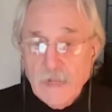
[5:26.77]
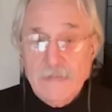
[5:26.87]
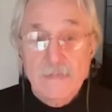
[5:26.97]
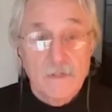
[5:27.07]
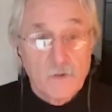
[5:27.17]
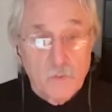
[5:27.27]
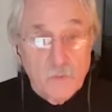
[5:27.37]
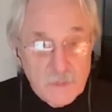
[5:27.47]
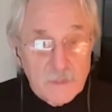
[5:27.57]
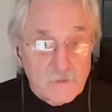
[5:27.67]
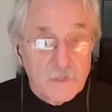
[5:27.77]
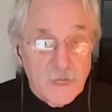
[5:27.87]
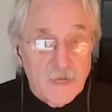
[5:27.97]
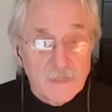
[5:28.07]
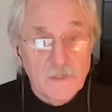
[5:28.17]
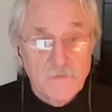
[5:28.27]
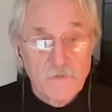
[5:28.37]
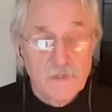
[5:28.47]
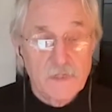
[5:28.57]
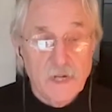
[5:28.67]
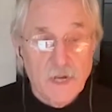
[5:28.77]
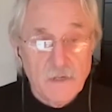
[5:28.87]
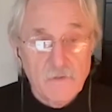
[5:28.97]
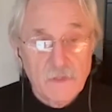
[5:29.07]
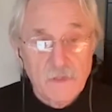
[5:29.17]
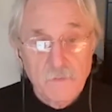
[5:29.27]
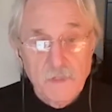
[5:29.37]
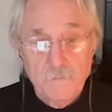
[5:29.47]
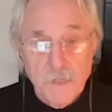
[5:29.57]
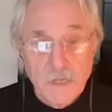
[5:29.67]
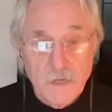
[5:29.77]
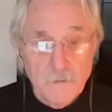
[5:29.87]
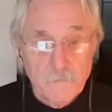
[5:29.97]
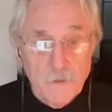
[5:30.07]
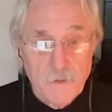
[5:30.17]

is a critical task for the child to pick up.